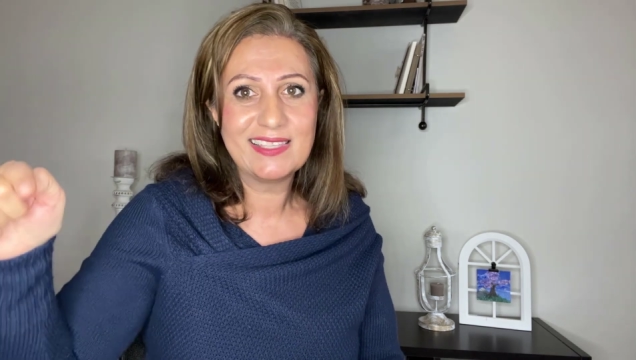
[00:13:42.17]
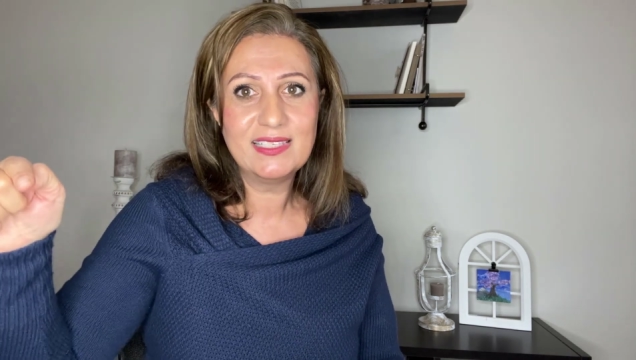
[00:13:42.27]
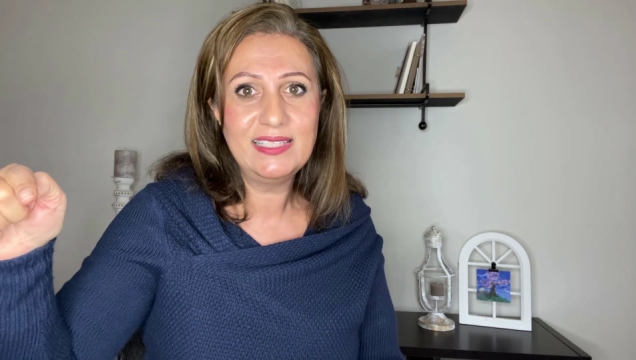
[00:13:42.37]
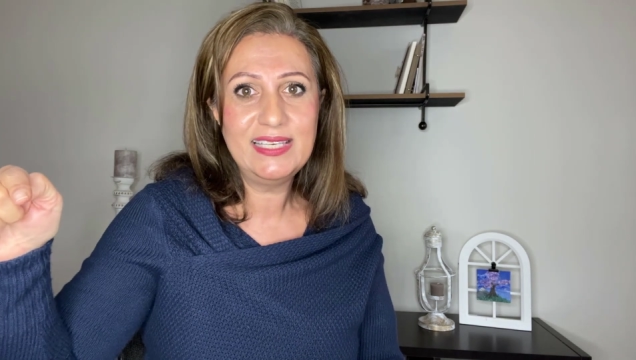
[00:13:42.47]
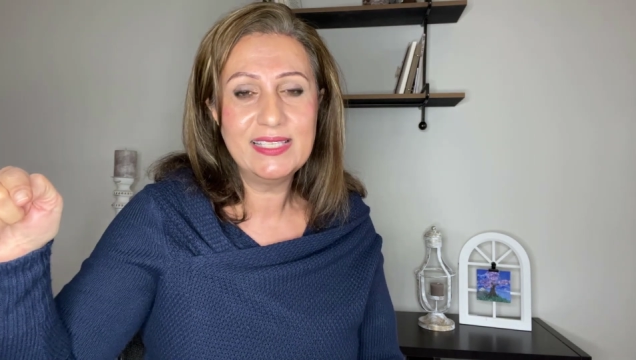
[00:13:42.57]

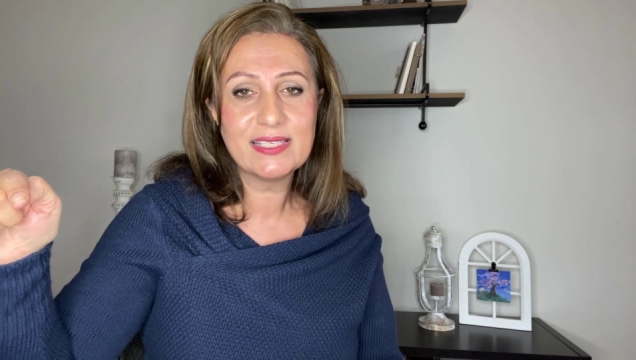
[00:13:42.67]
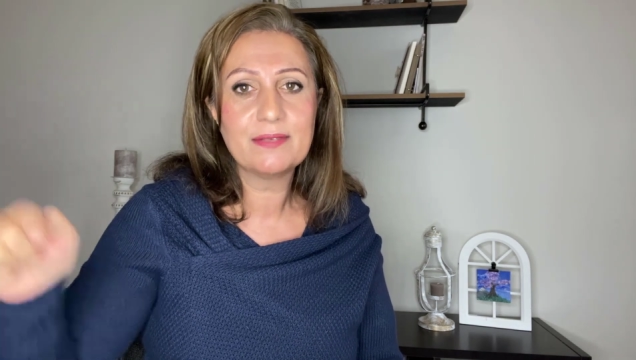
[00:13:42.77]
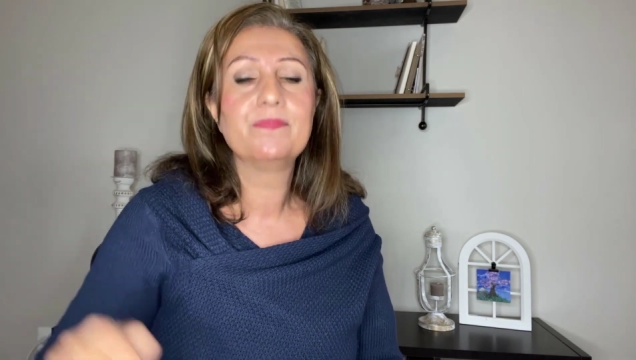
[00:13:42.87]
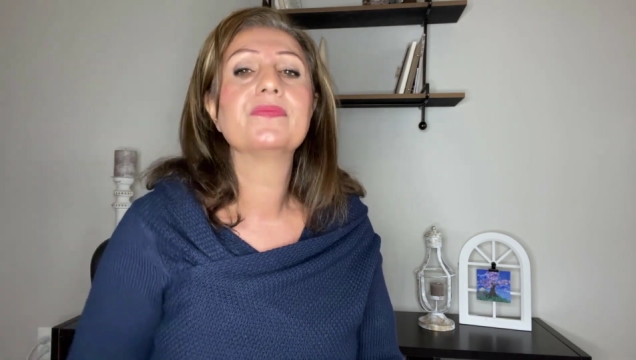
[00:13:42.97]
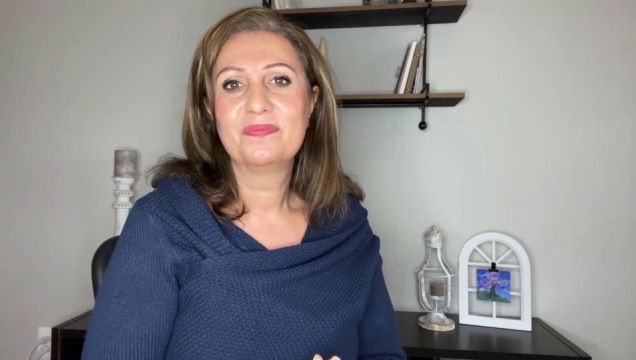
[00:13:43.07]
Delete.
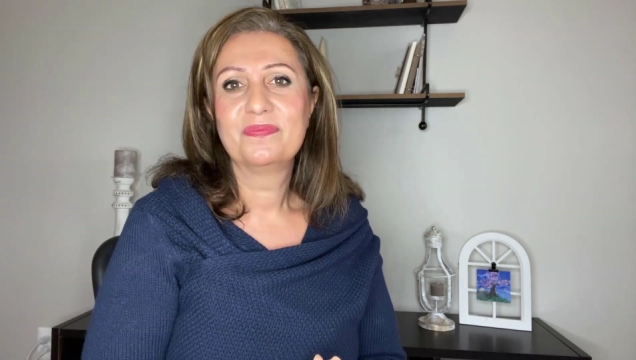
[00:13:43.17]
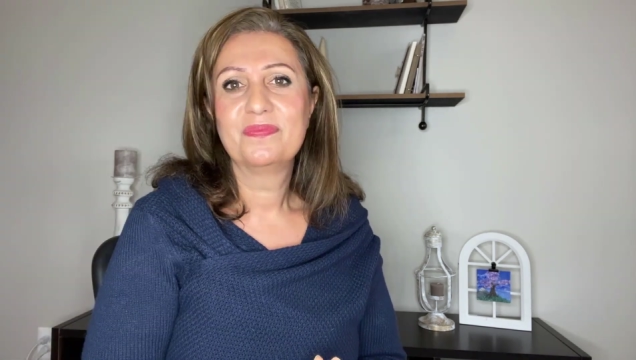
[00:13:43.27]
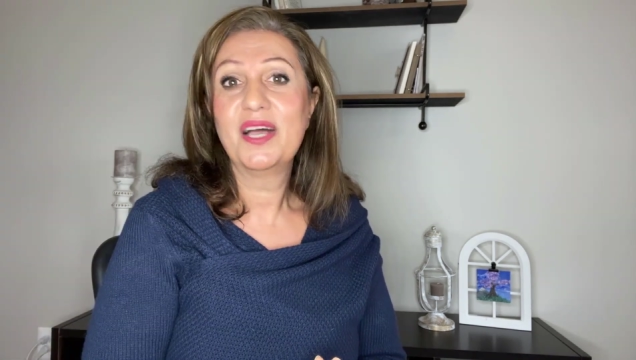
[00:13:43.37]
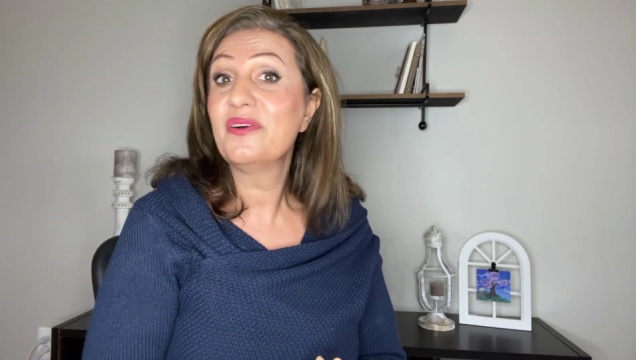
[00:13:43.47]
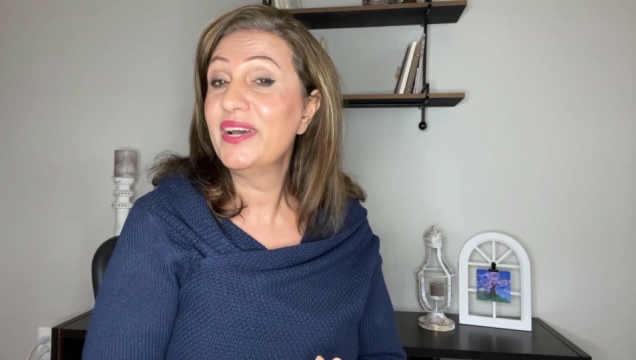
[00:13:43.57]

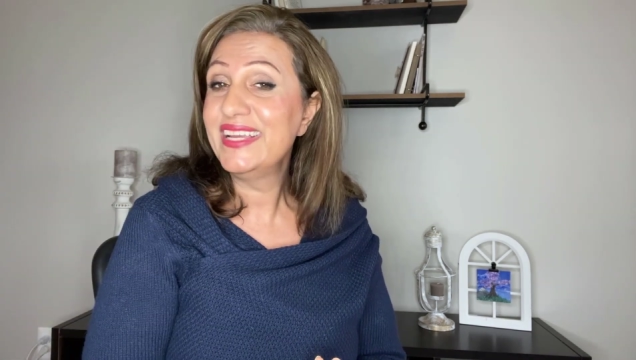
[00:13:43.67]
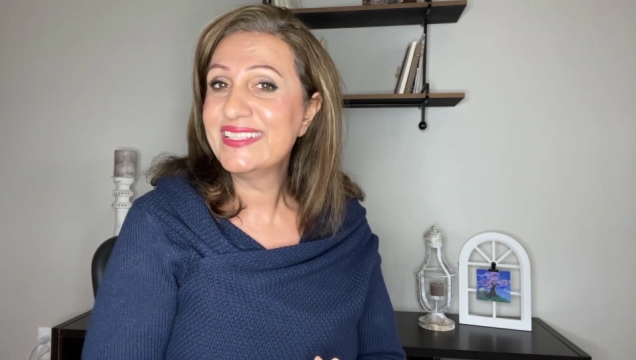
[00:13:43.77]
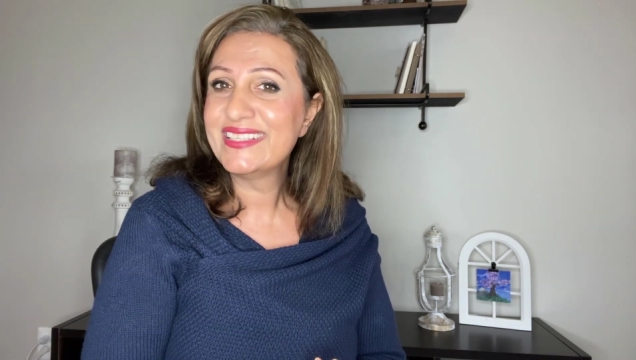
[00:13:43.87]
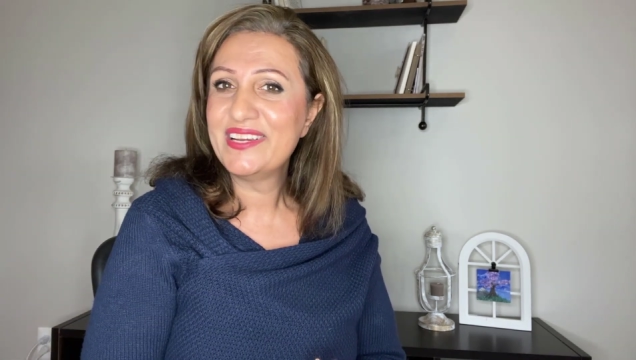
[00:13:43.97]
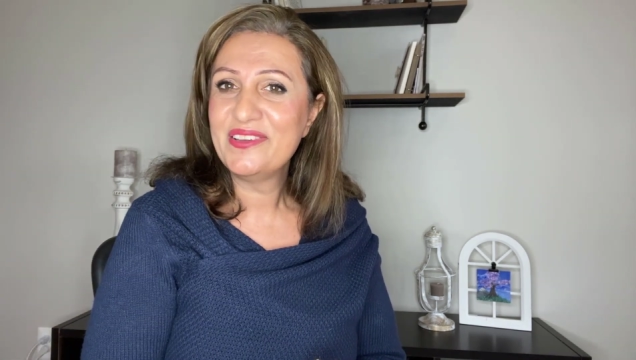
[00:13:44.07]
All
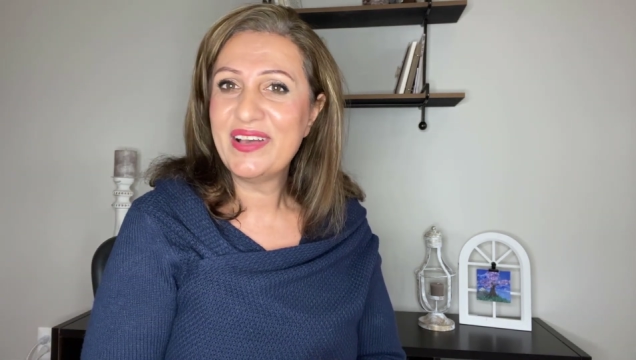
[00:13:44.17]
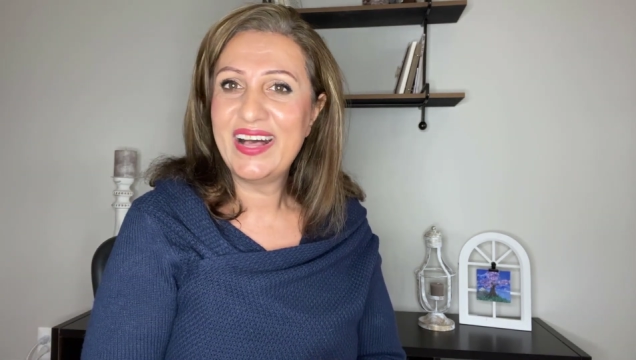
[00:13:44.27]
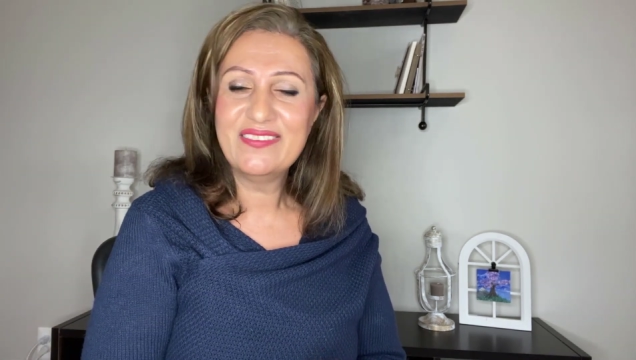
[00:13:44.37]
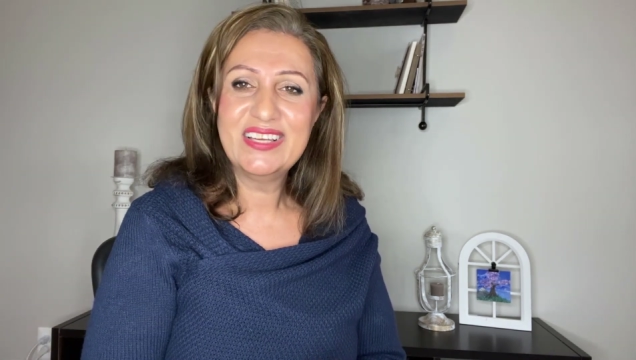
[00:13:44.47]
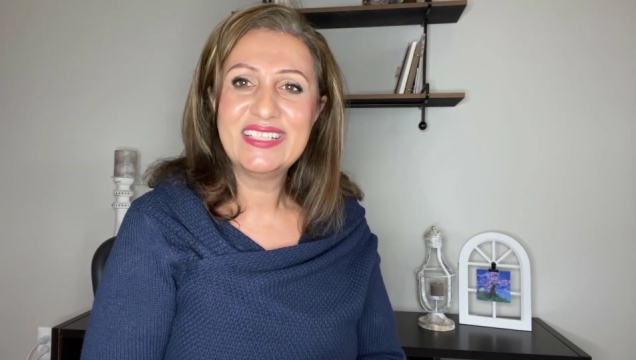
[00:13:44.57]
right, there you
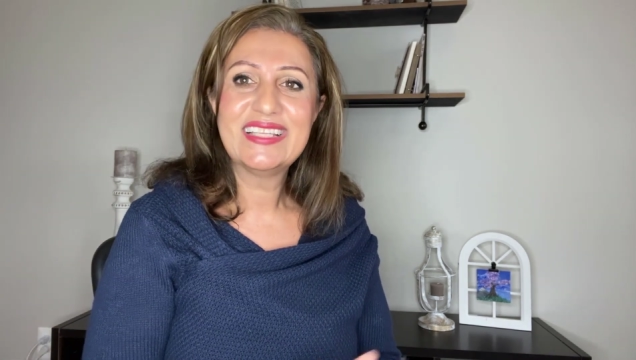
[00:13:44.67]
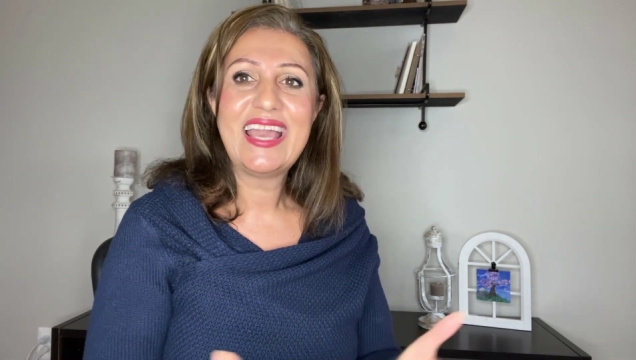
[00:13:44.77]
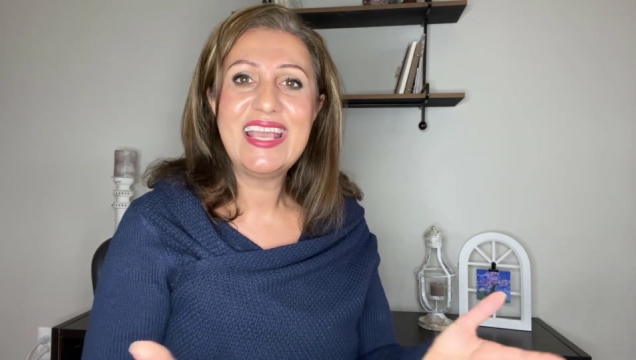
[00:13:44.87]
have it.